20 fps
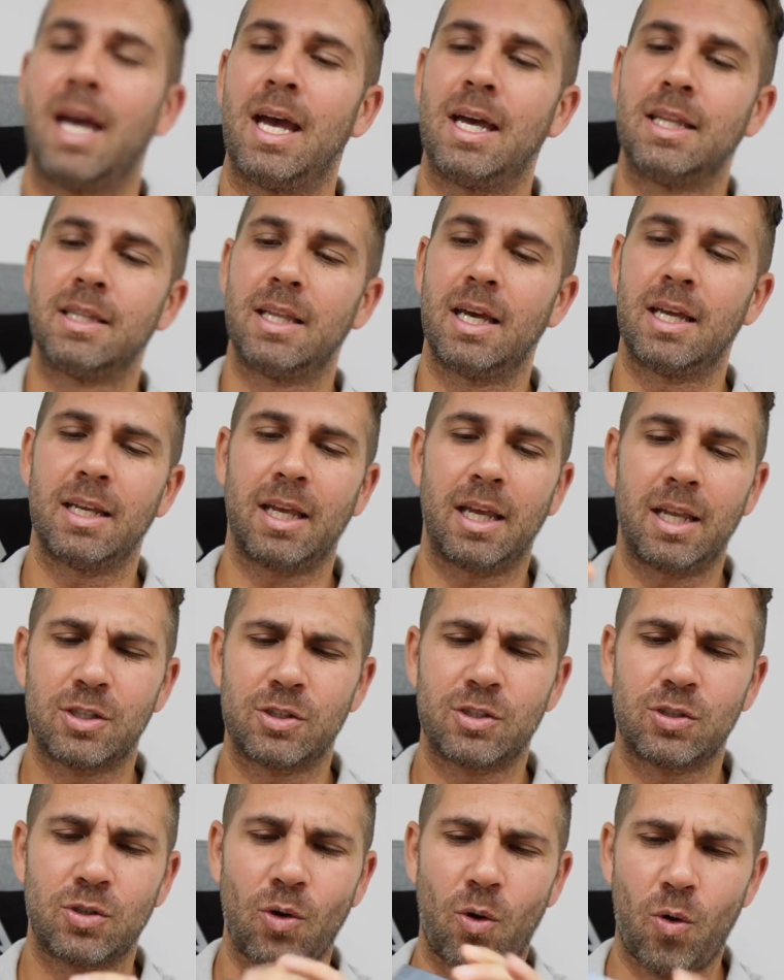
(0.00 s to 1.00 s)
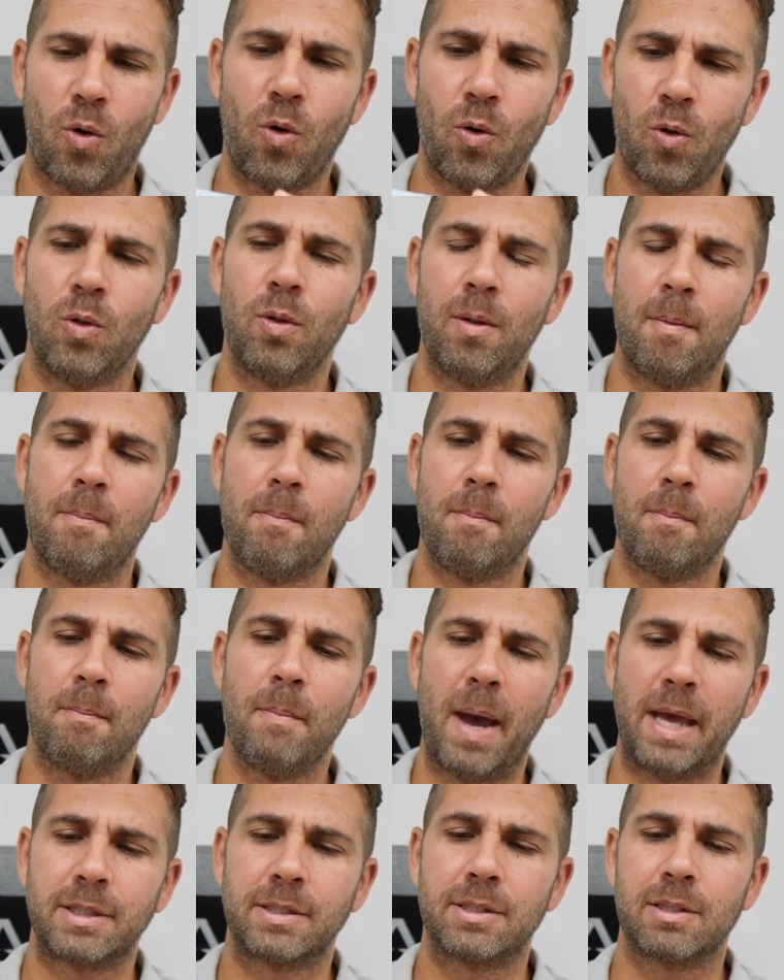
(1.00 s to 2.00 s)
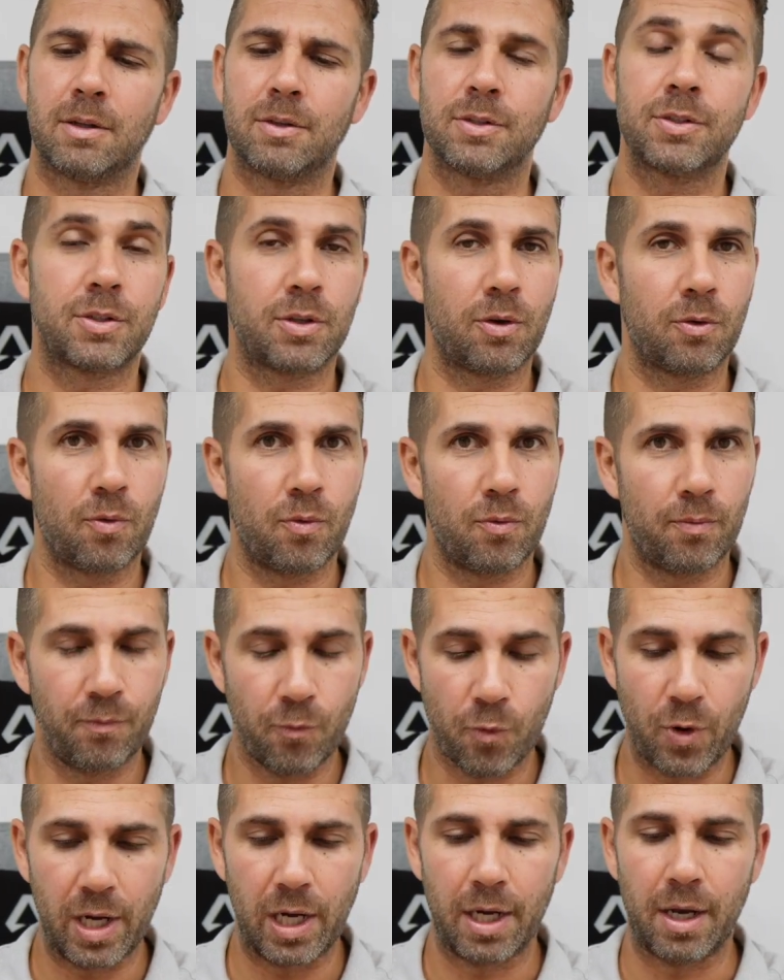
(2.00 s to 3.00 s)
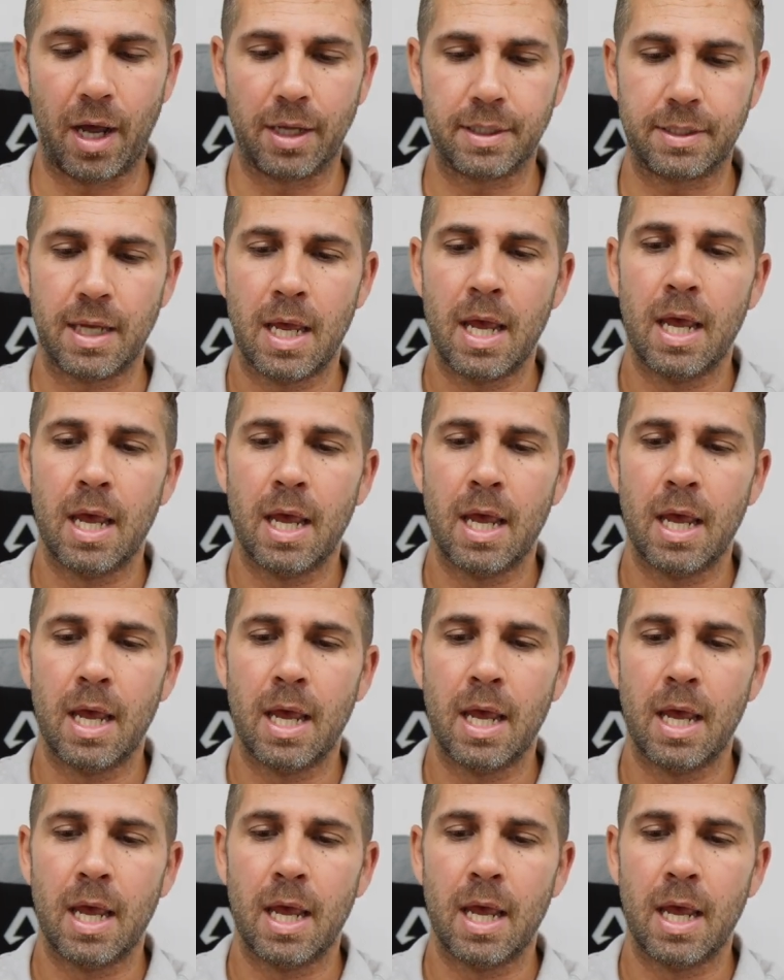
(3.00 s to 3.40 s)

and then it's all metal, so really nice.